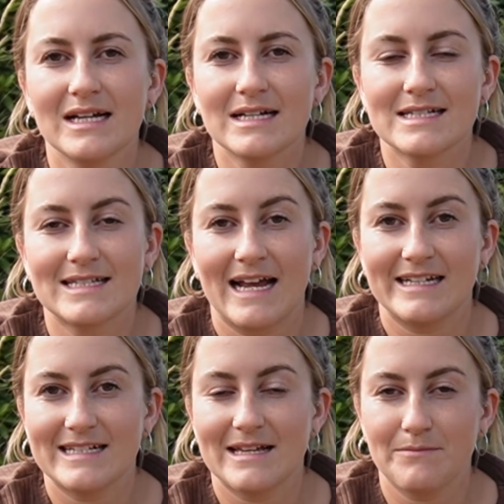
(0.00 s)

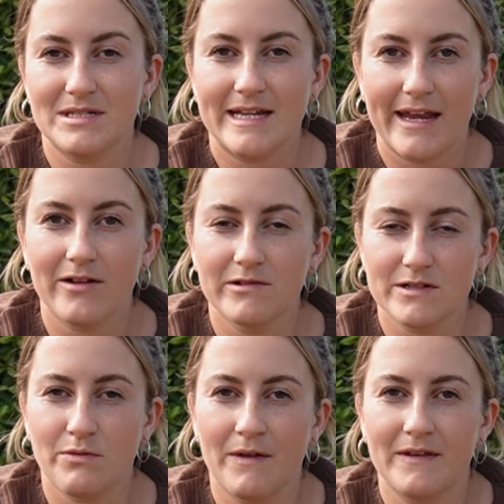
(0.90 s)
Statice in particular
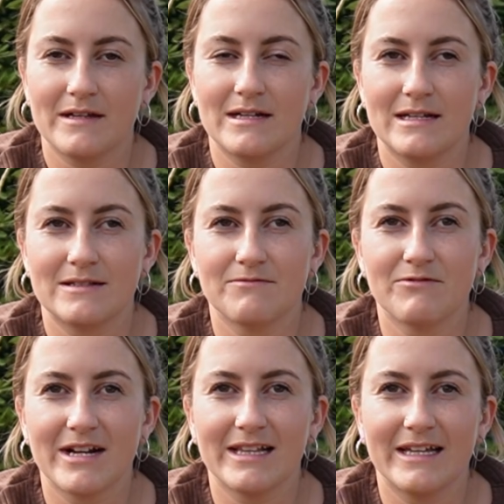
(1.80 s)
is one that is
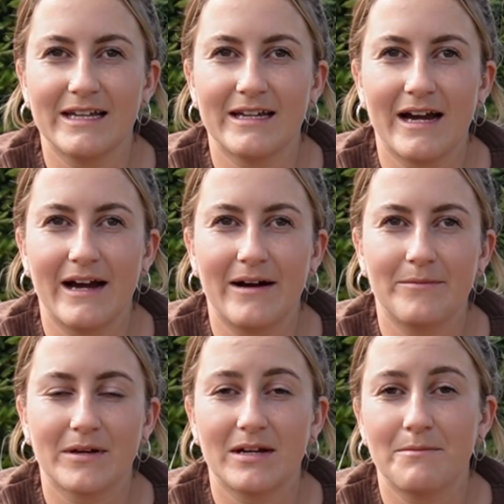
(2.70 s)
really
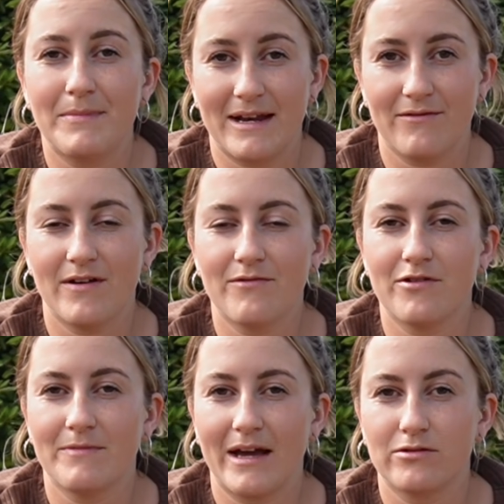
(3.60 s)
going to benefit
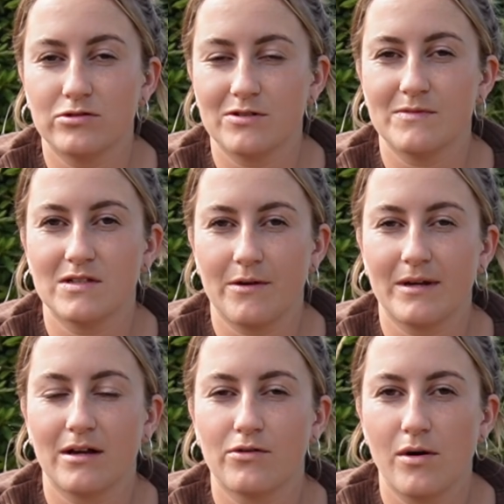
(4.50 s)
from that autumn
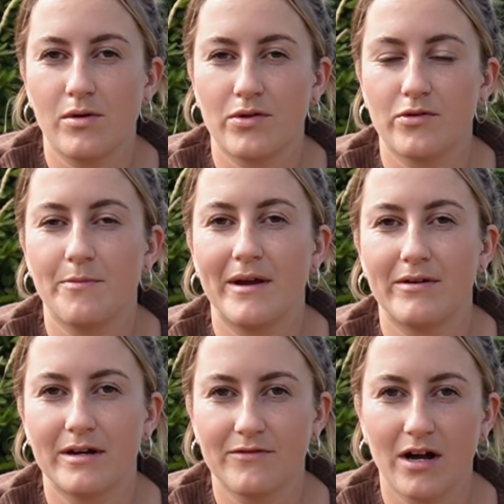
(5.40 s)
sowing and growing through a
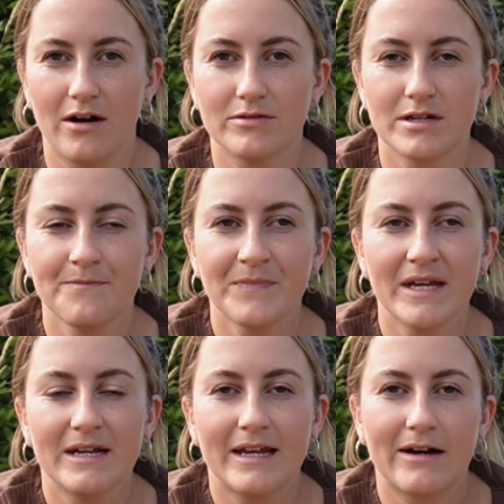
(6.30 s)
period of cold.
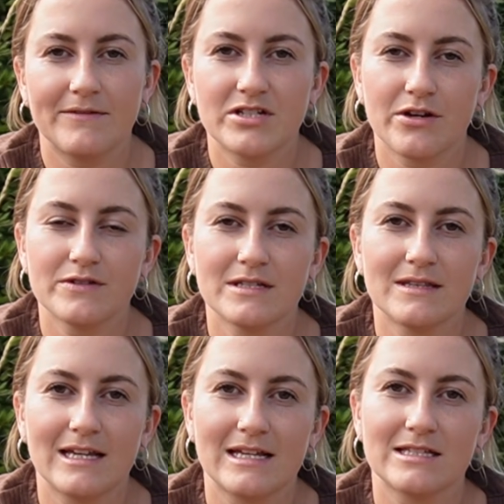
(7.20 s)
Now I've chosen
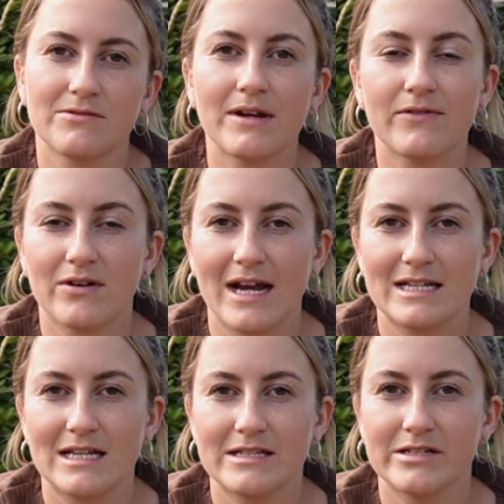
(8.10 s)
these 3
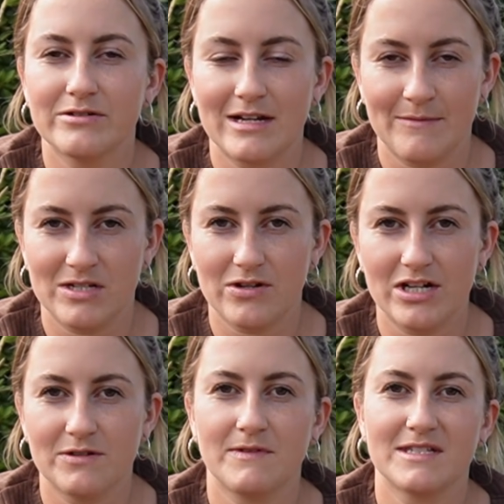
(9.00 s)
varieties to do a
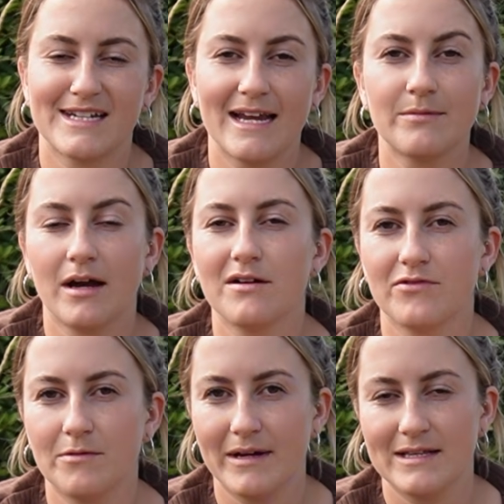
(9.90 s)
demonstration with today, but over
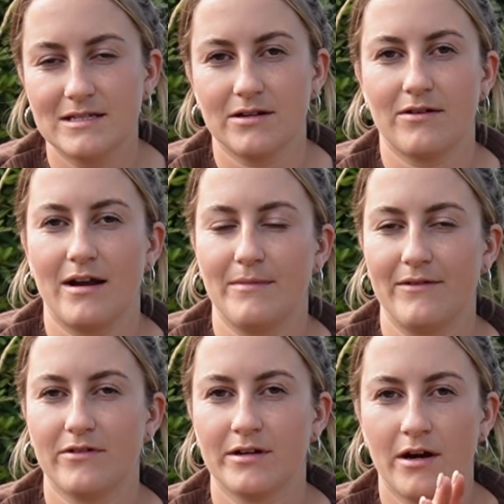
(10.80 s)
on my Instagram
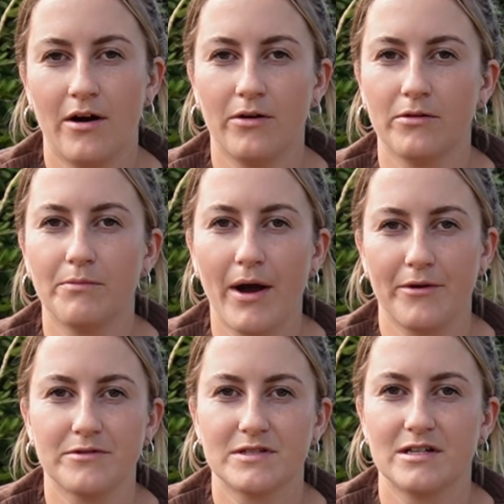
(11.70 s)
I've got a whole
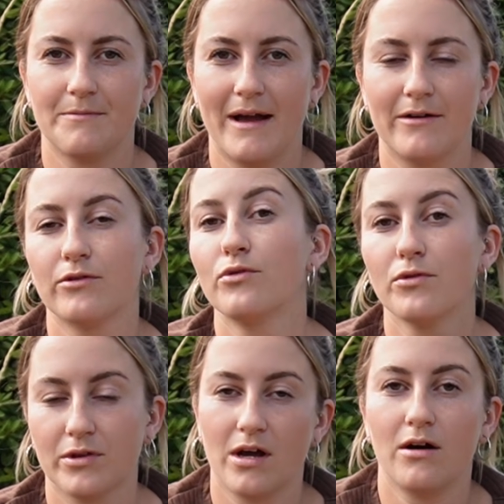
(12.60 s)
post about all
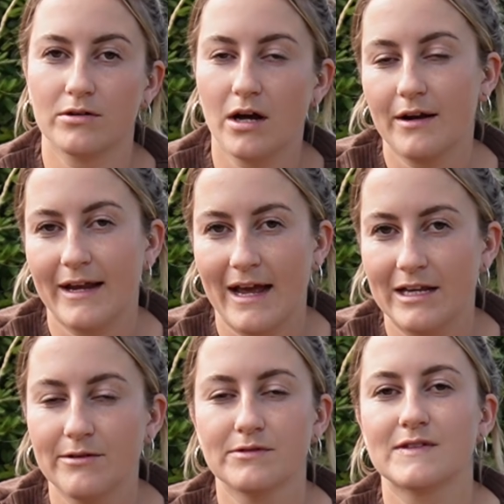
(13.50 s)
the cold hardy
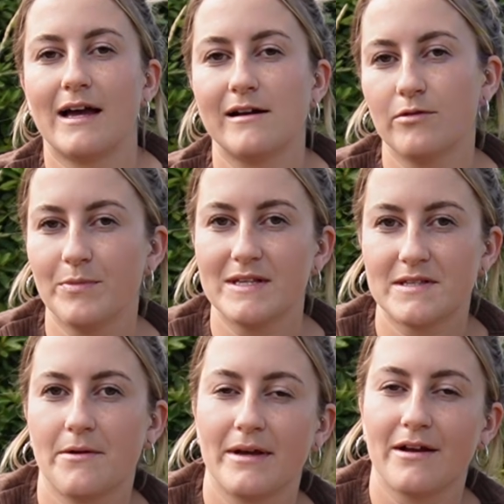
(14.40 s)
annuals that I will be
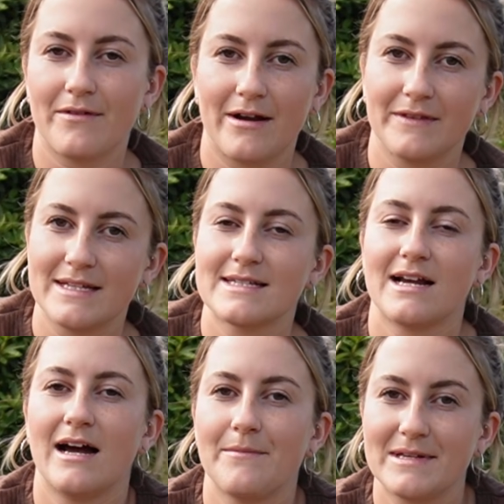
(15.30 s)
sowing around this
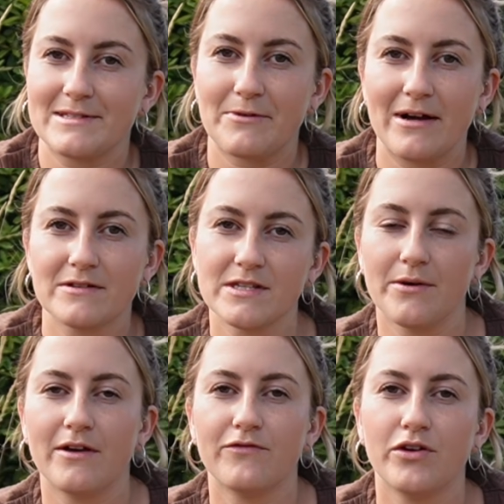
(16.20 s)
time as well. So
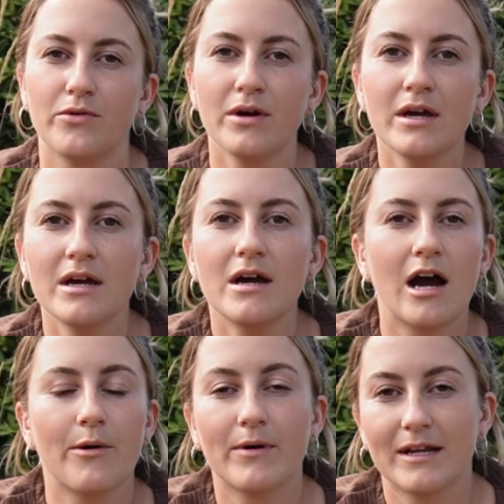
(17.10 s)
if you
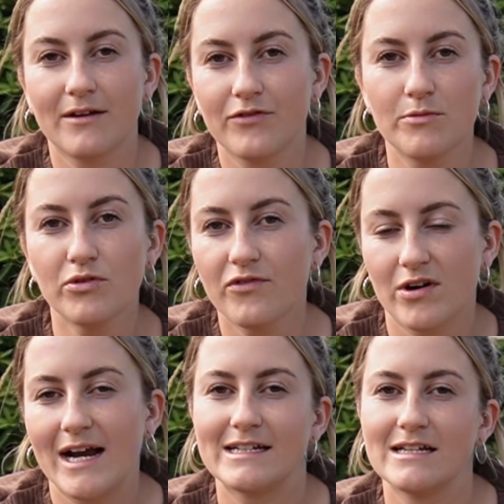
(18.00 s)
are wanting a few more
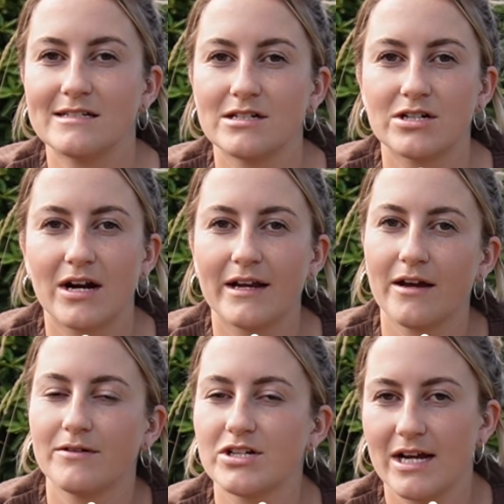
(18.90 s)
varieties to try,
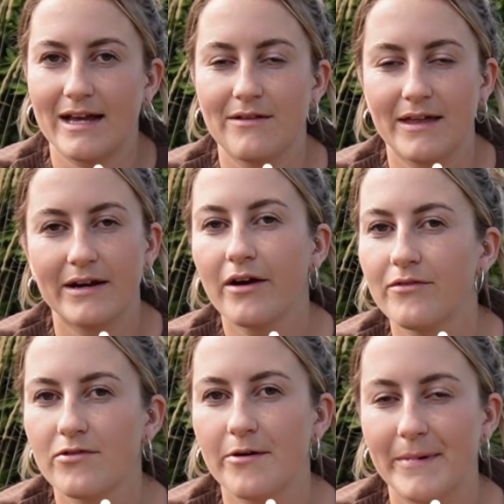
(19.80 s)
go and check out that
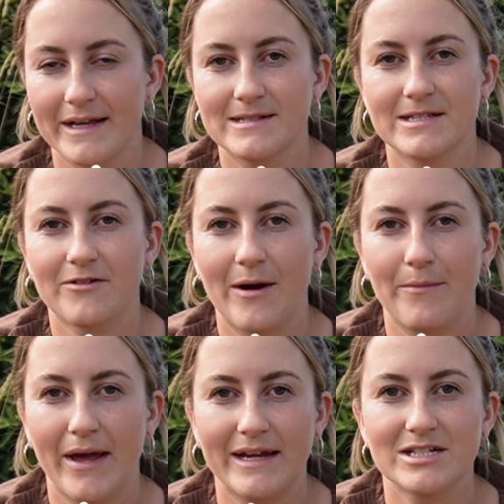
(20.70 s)
over on my Instagram
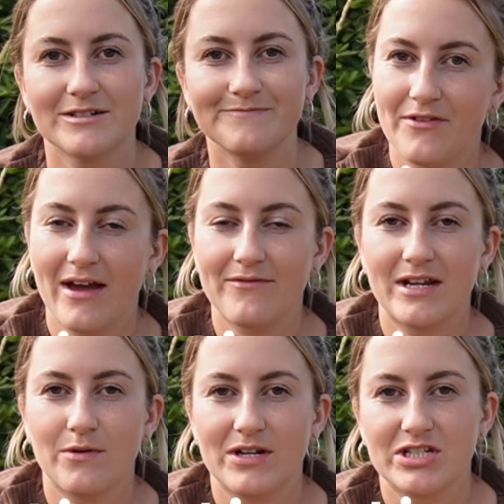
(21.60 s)
page. If you have
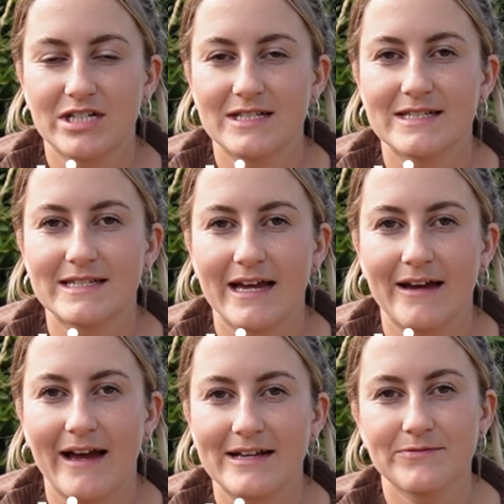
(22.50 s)
any questions
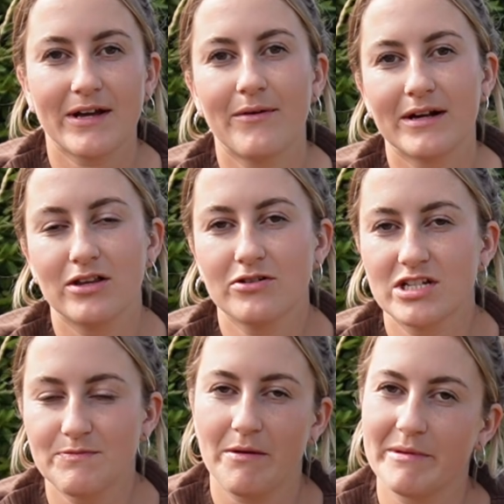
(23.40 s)
as we're going along,
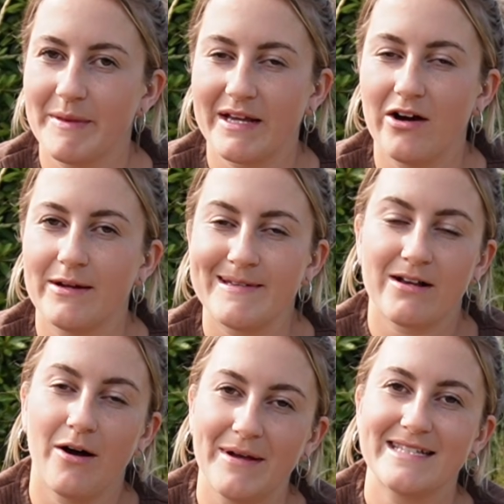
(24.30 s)
just pop them in the
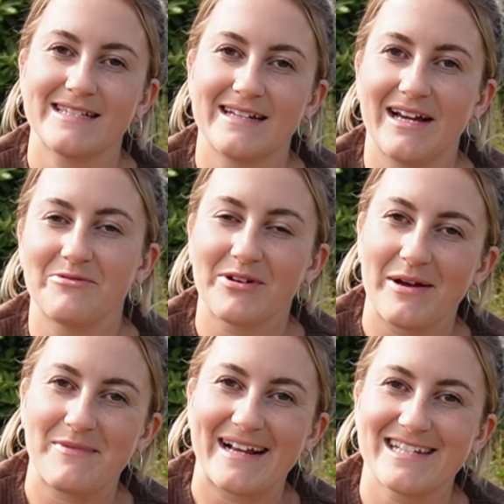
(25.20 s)
comments and I will
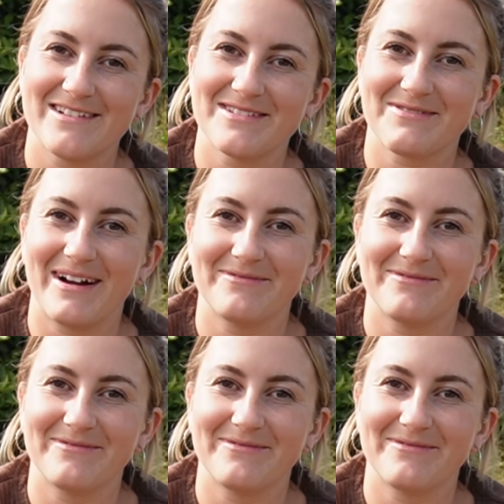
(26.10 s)
get back to you as well.